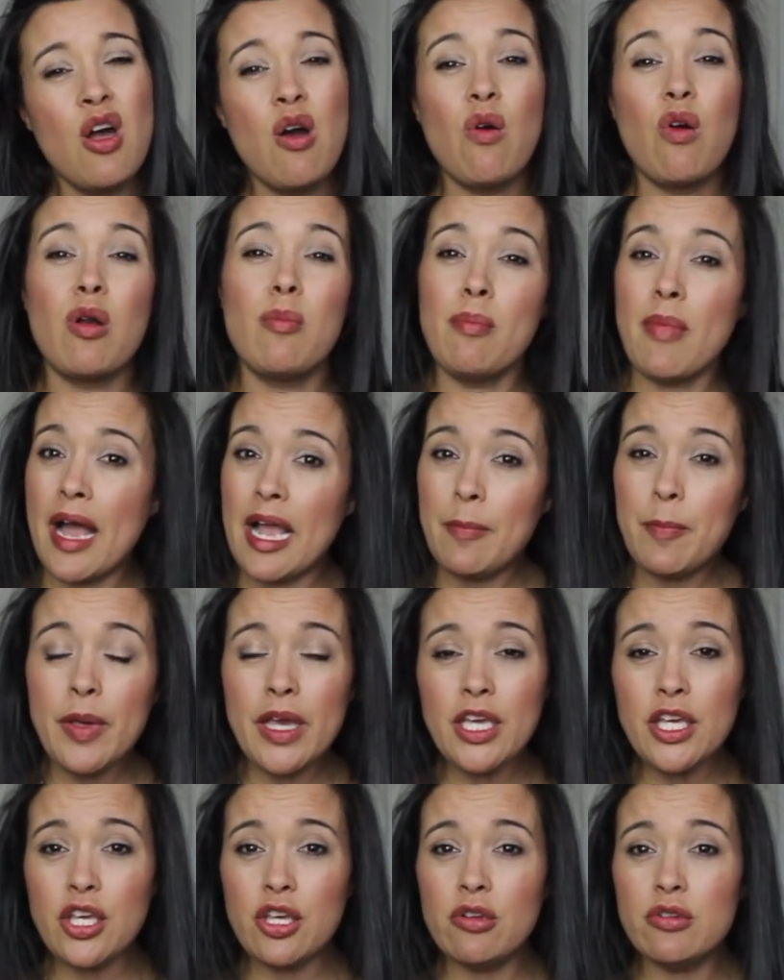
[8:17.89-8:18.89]
Or it might
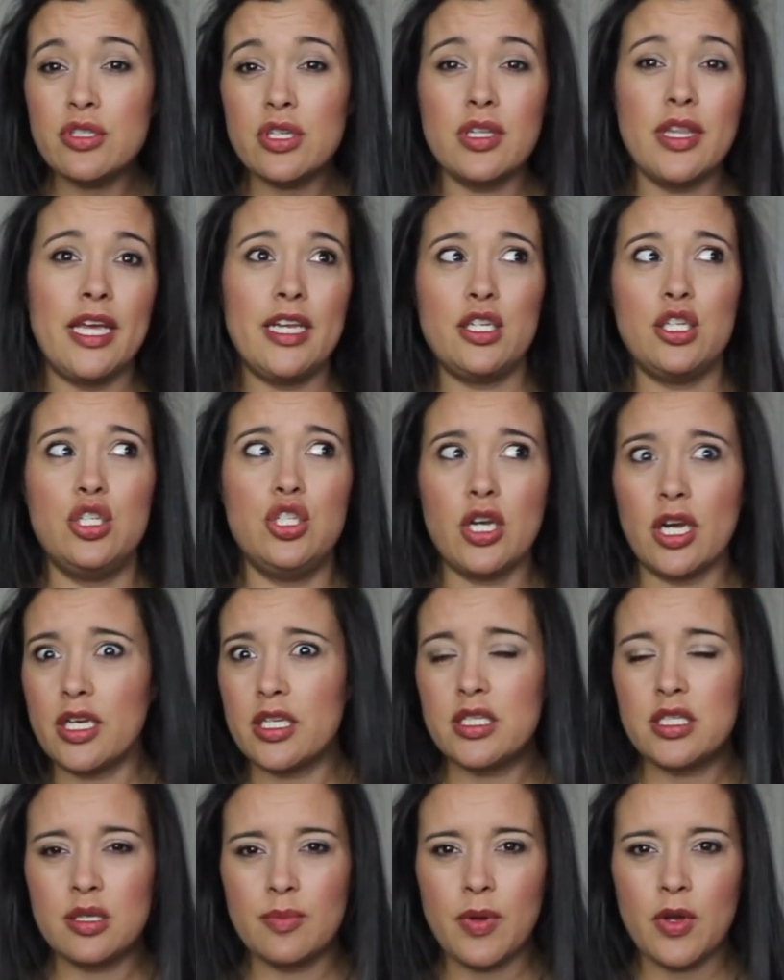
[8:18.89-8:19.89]
be cute to like
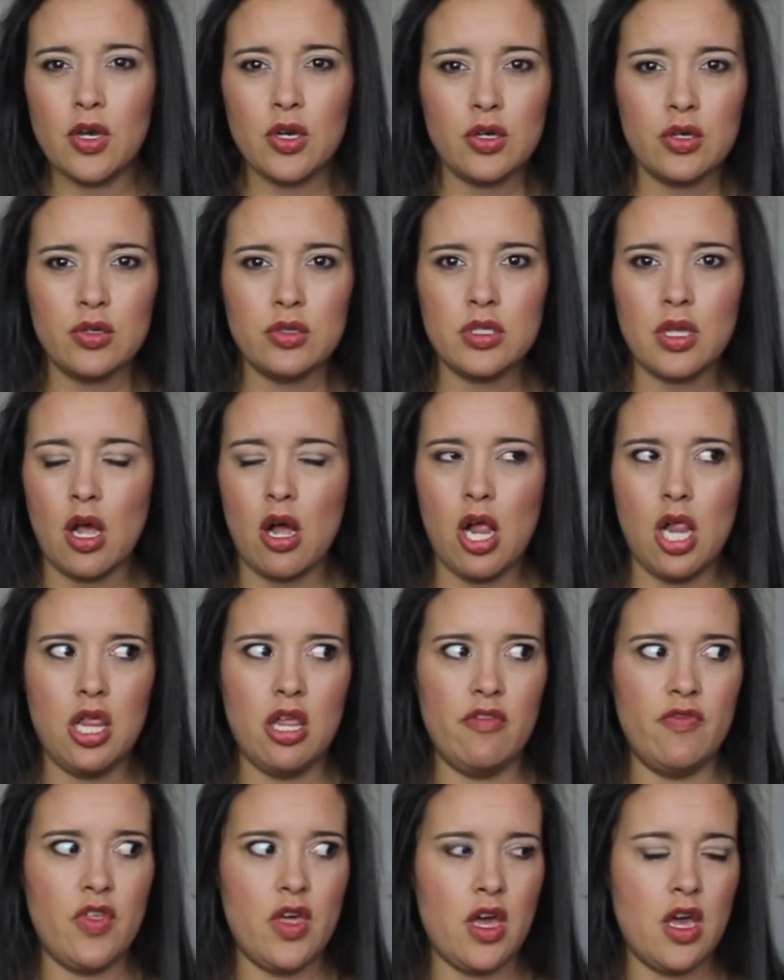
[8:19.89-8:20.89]
juxtapose all
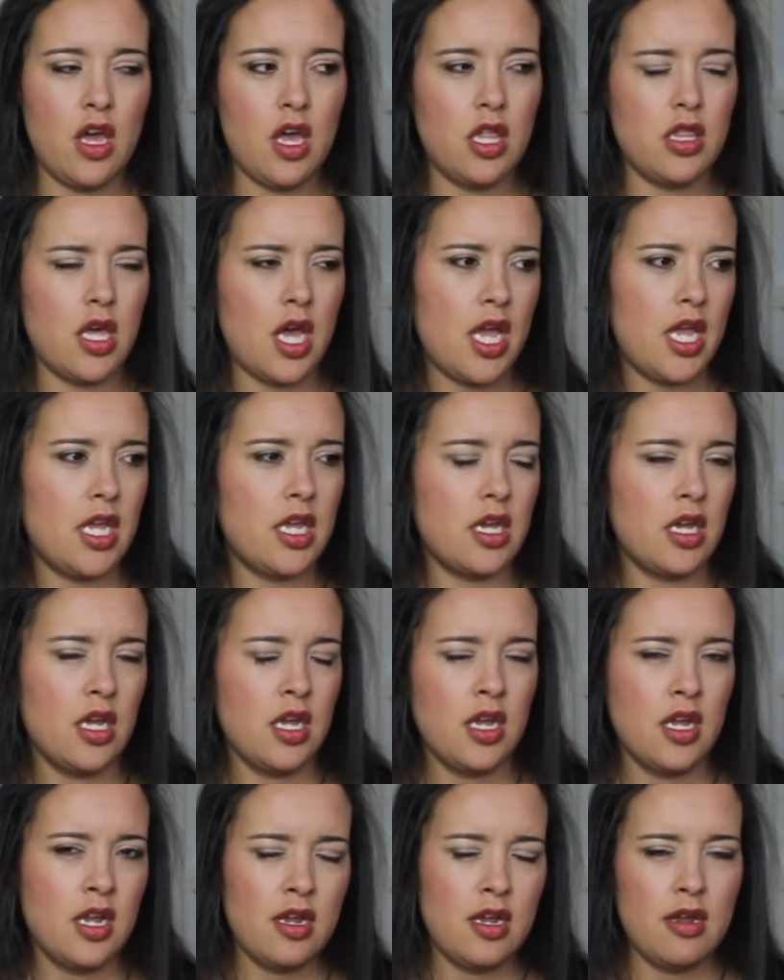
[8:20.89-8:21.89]
of the like
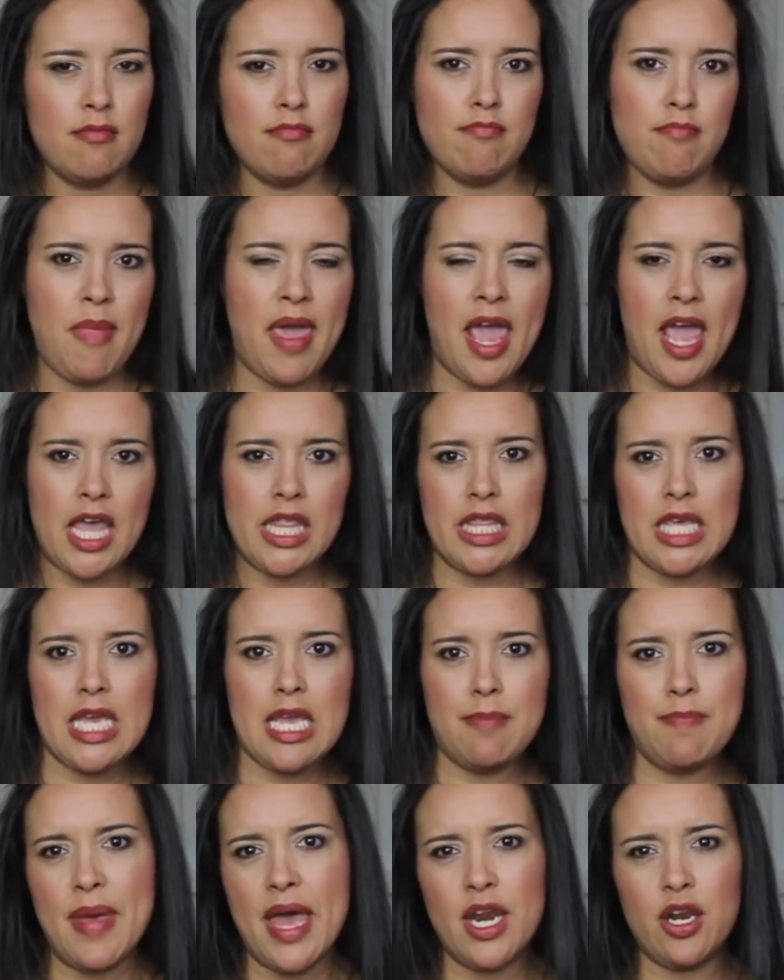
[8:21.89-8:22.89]

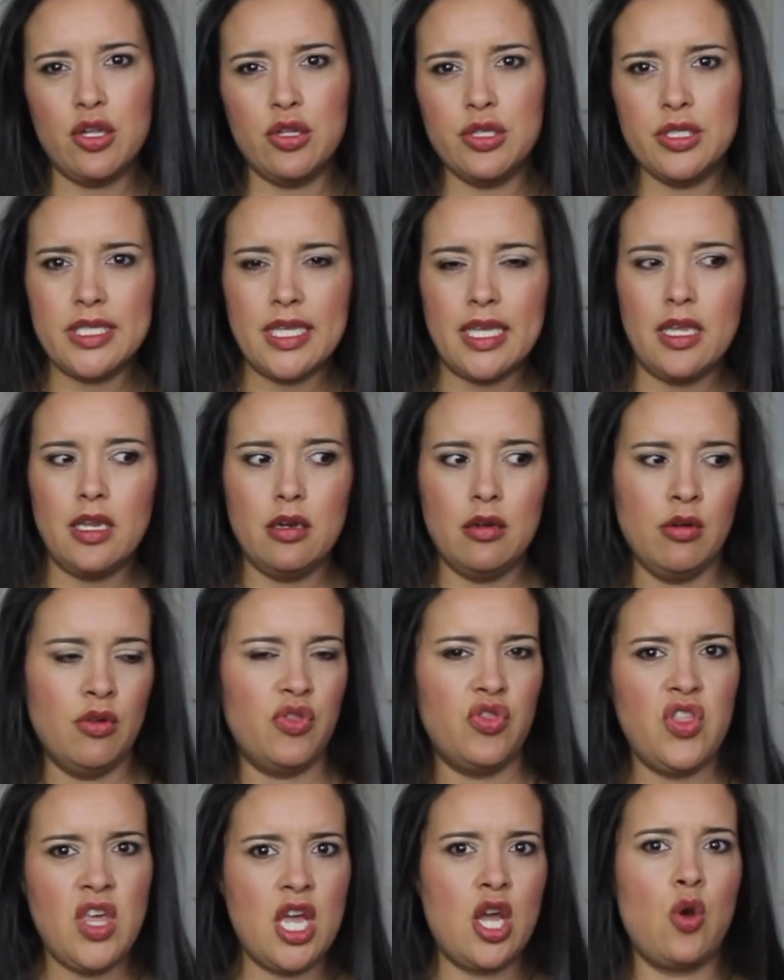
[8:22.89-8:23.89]
manly metals
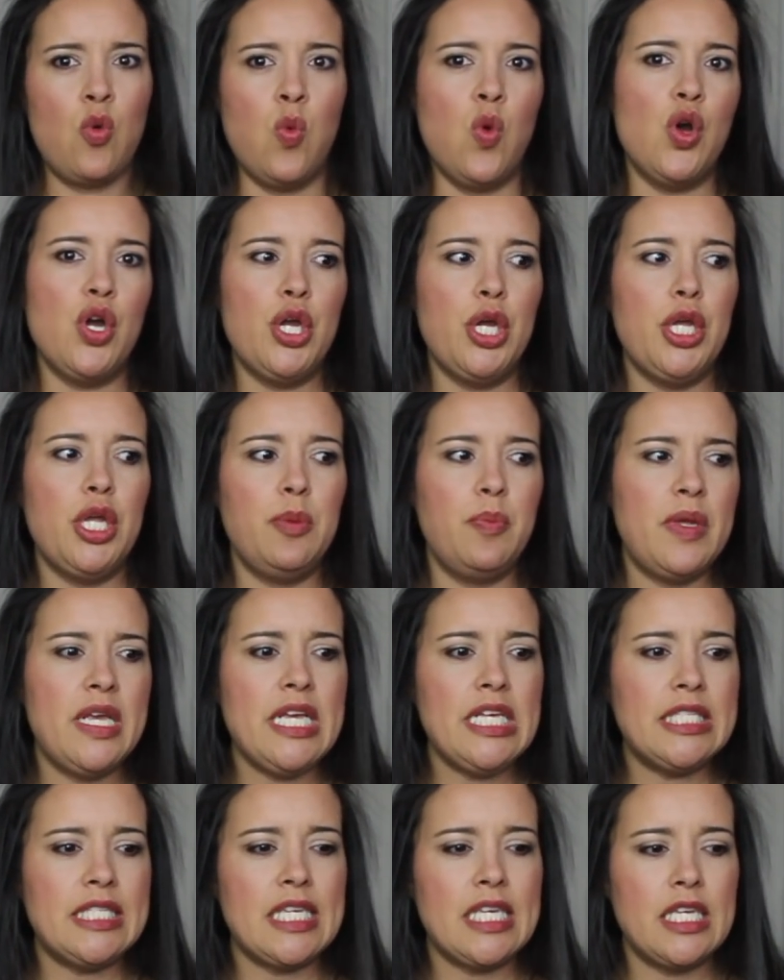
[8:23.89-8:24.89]
and thick wood
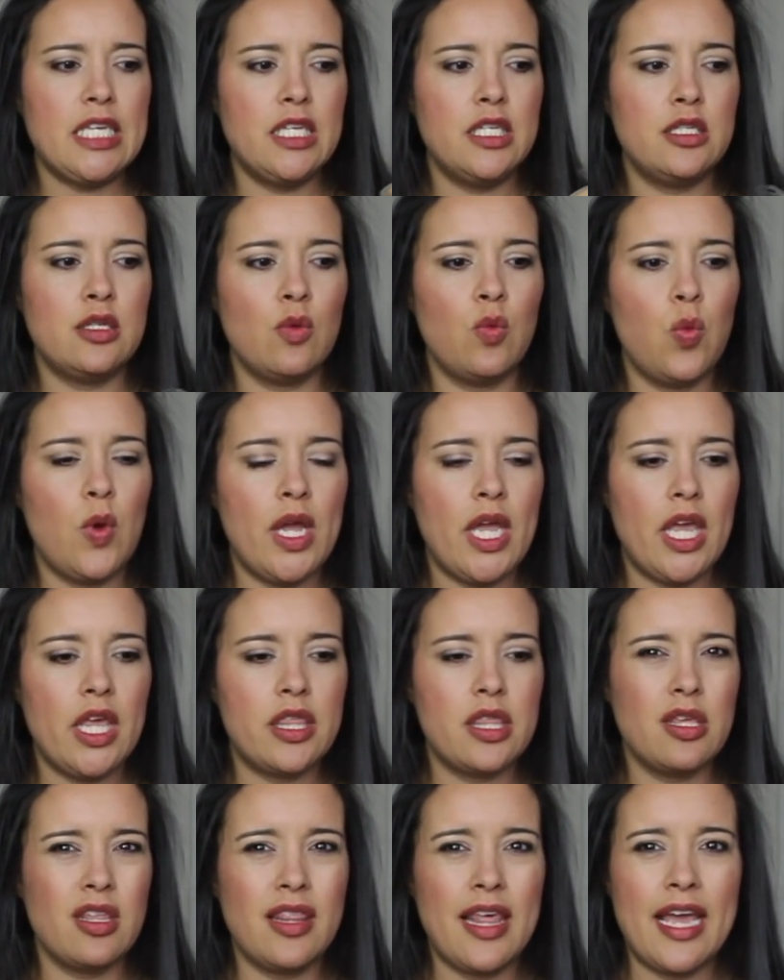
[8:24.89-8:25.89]
pieces
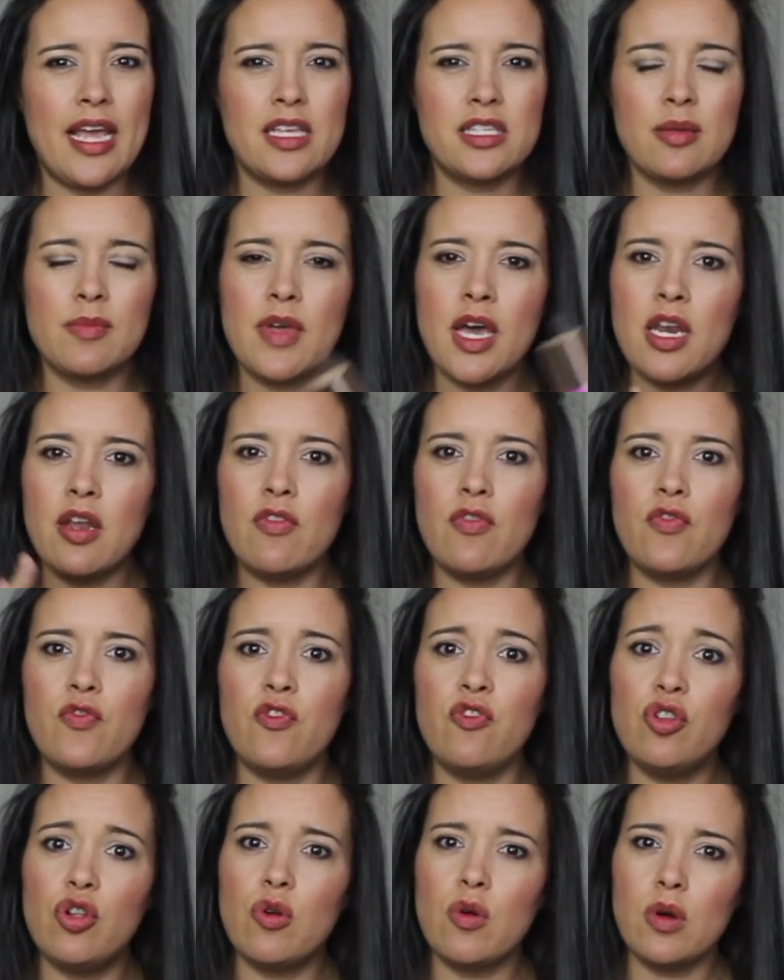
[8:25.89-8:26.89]
with like some kind of
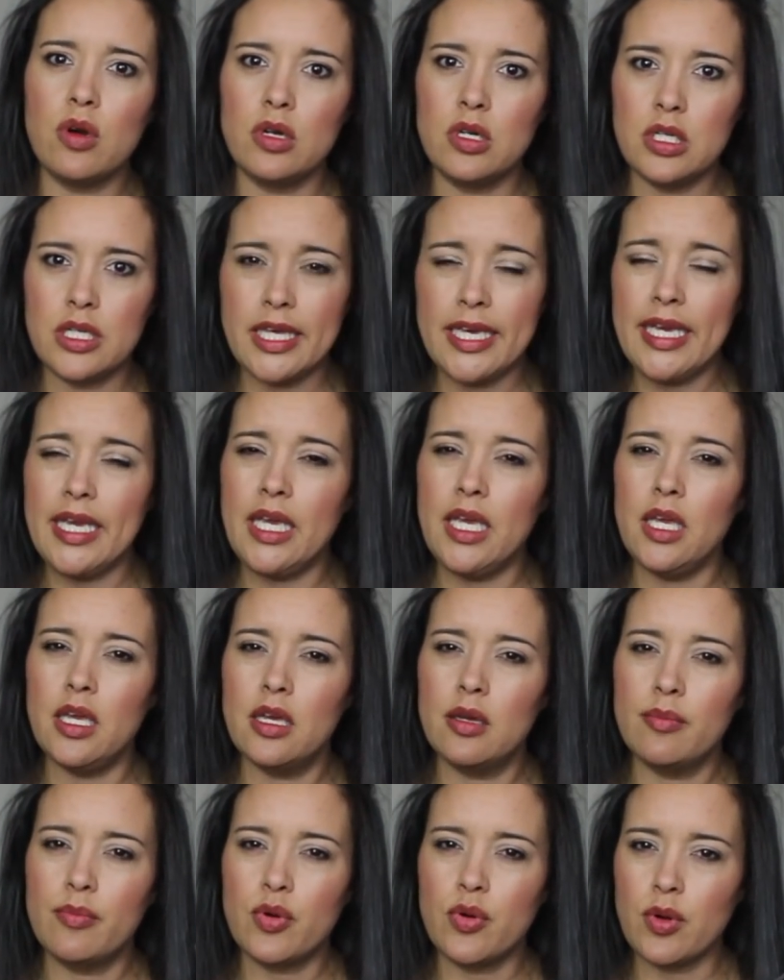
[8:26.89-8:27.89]
florally
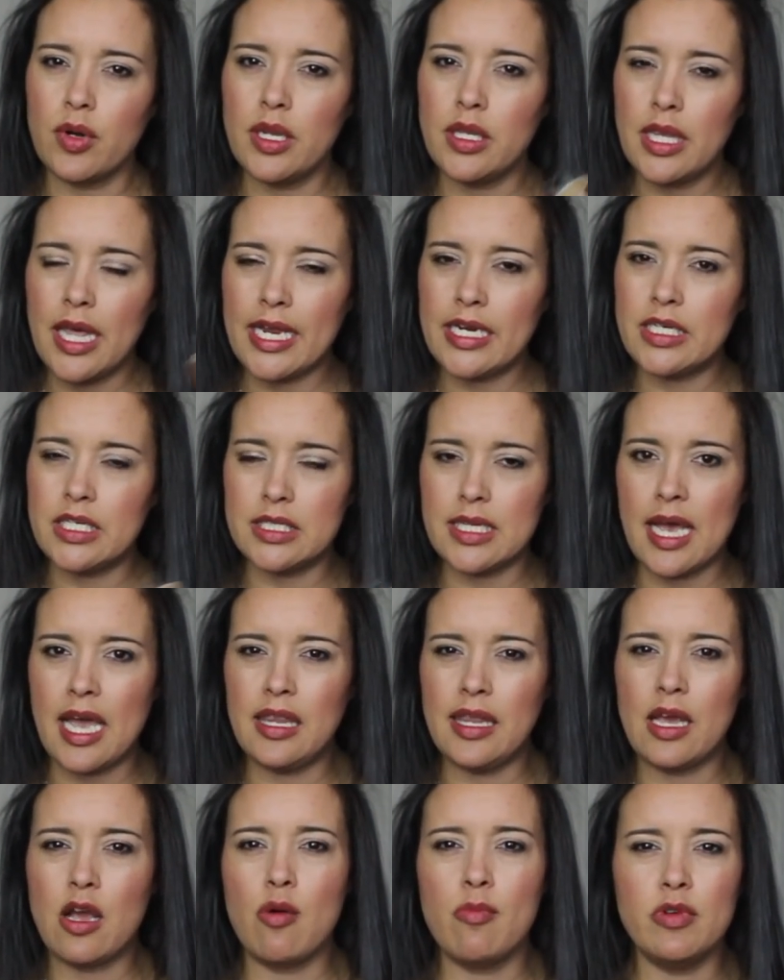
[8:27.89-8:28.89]
like
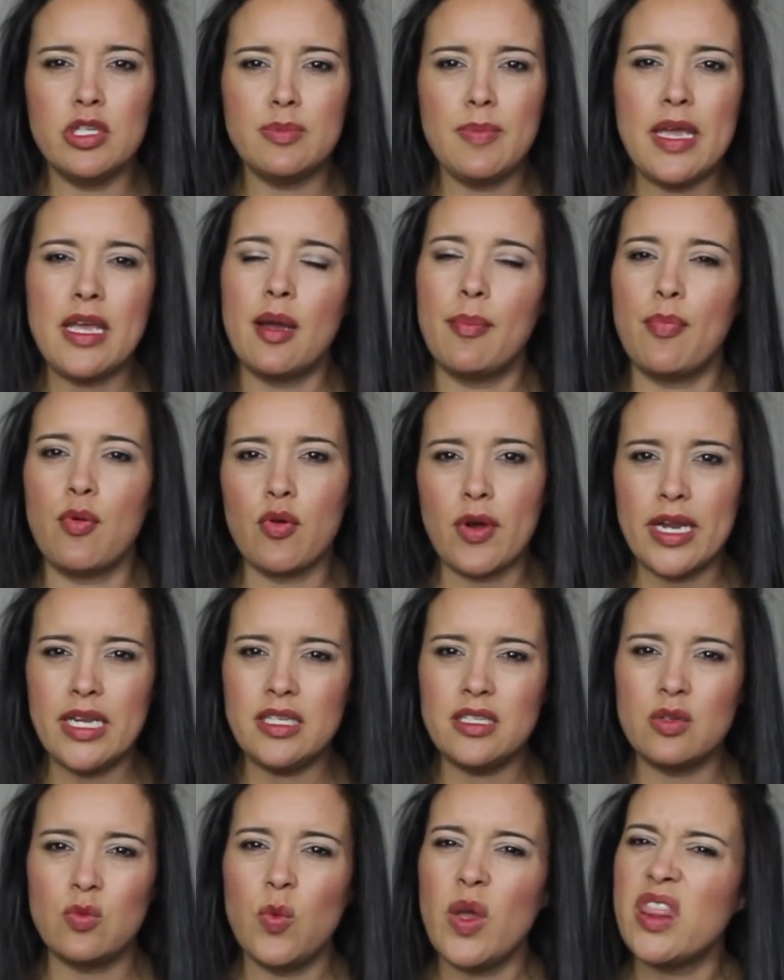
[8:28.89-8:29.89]
design, like almost make a
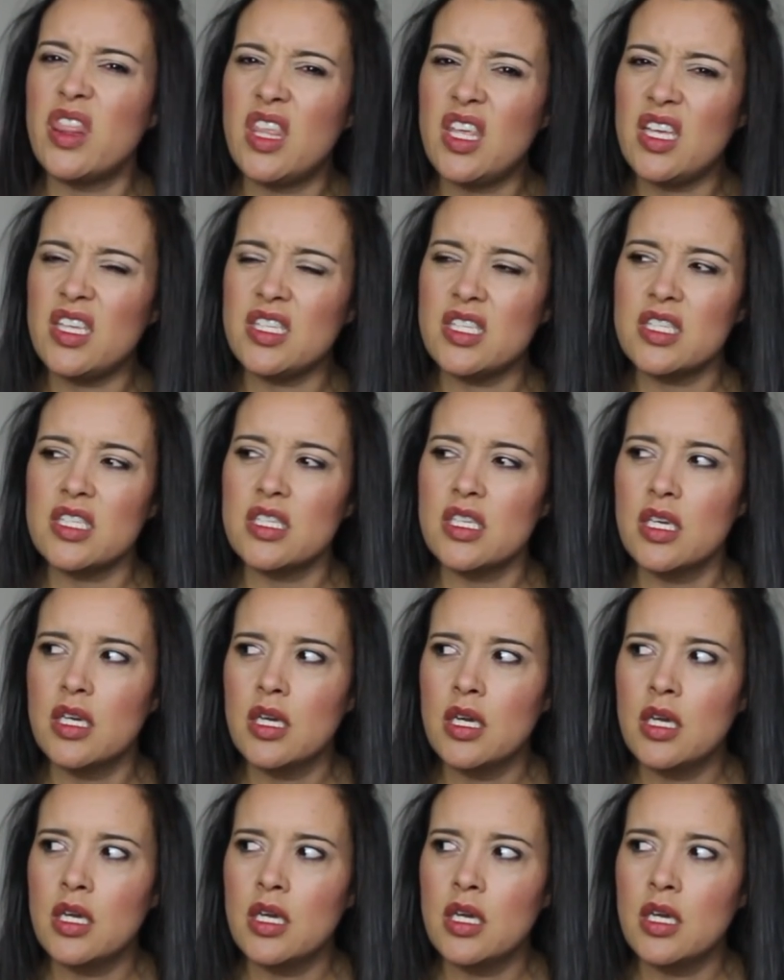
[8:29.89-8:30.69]
print with this.